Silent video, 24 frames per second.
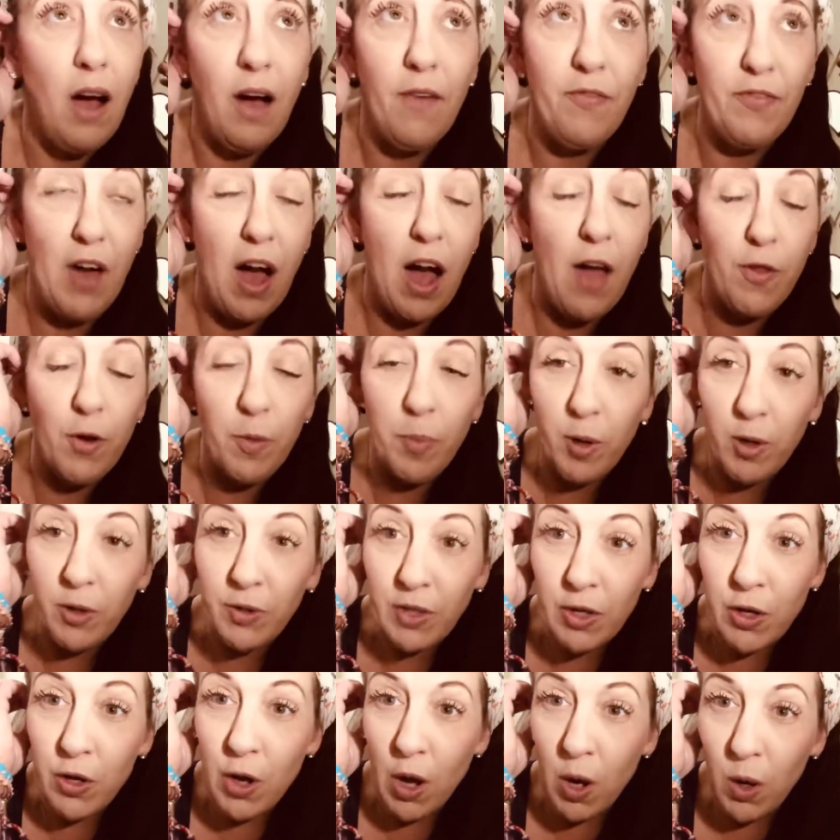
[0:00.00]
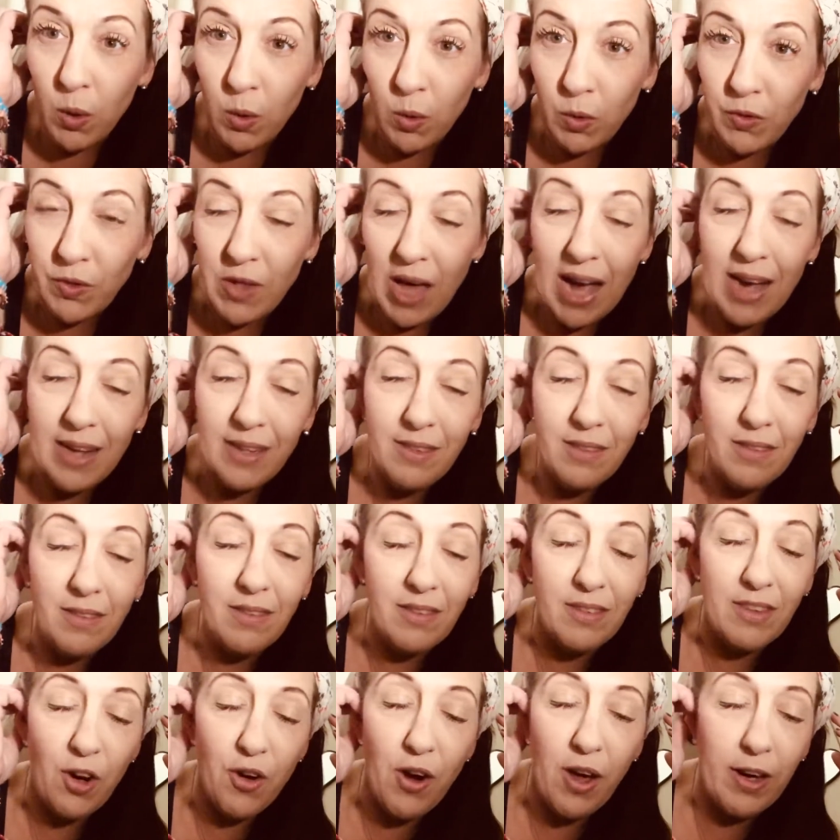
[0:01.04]
the other person knows that
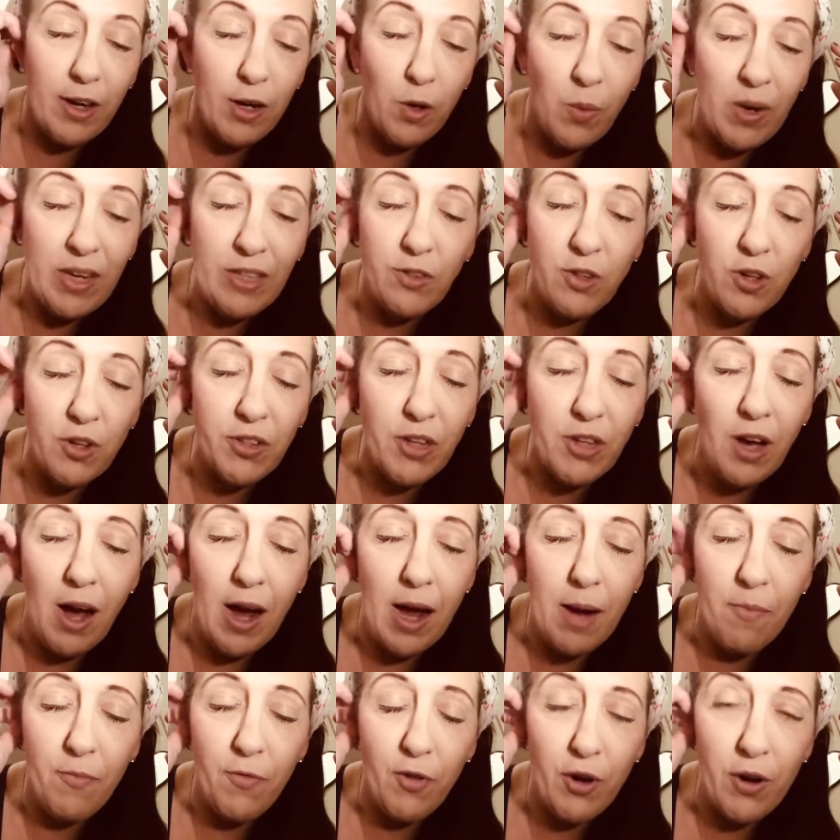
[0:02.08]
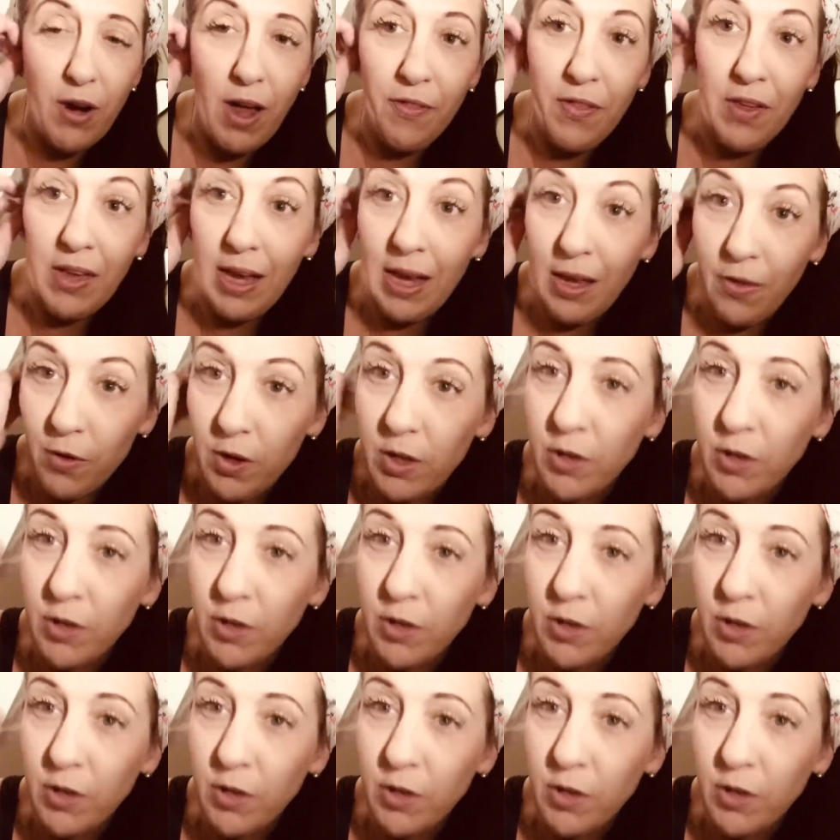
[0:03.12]
they're not going to waste their time for nothing either.